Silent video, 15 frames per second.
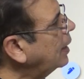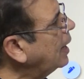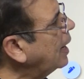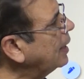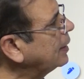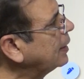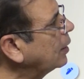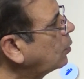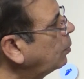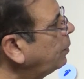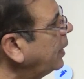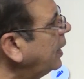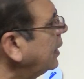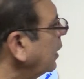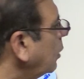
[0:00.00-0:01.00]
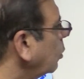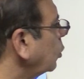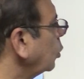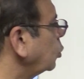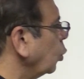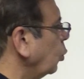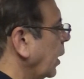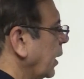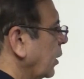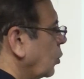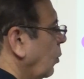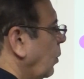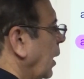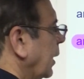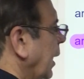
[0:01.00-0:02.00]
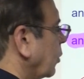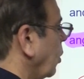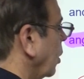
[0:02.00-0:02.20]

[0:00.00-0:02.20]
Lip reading: B is equal to 2A. So one has